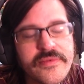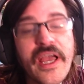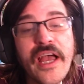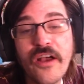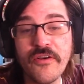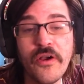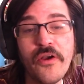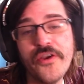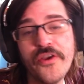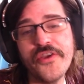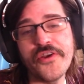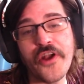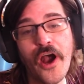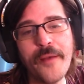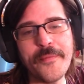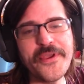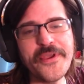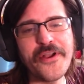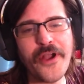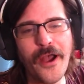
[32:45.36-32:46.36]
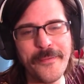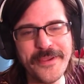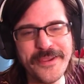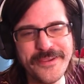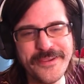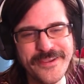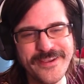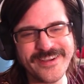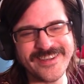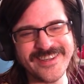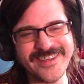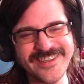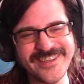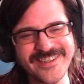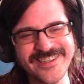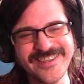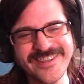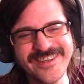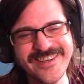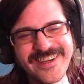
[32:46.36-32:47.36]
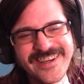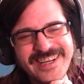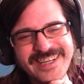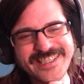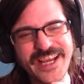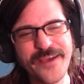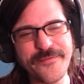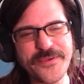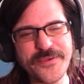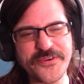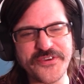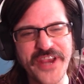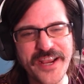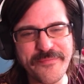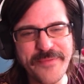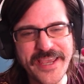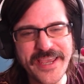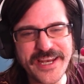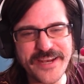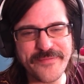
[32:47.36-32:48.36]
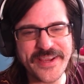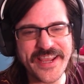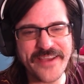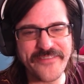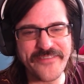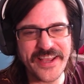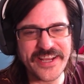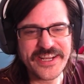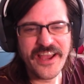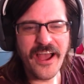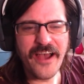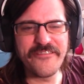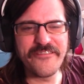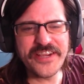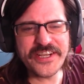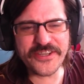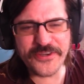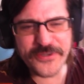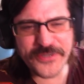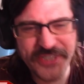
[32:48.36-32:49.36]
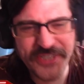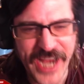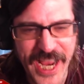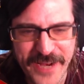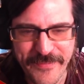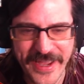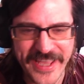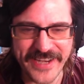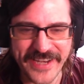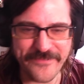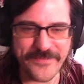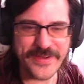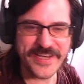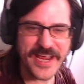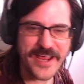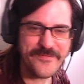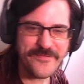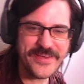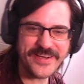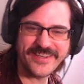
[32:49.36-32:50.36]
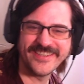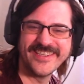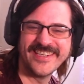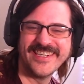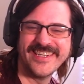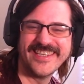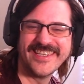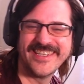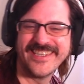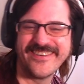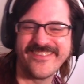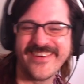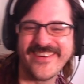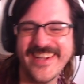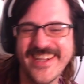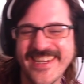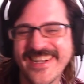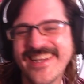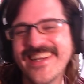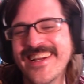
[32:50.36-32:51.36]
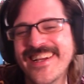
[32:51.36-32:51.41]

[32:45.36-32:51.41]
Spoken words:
Yeah. Oh, you got me. Totally fine. Damn, you checkmated me, Avenger. You checkmated me. Damn it. You're right.